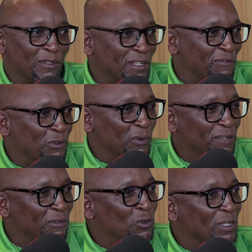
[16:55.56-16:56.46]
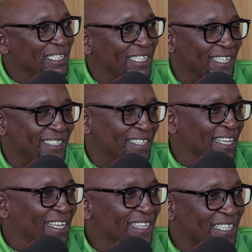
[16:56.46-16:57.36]
They don't have to wait for 20 years,
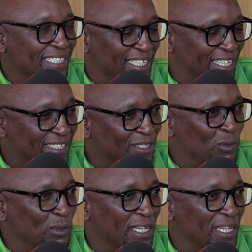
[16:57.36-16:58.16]
30 years, two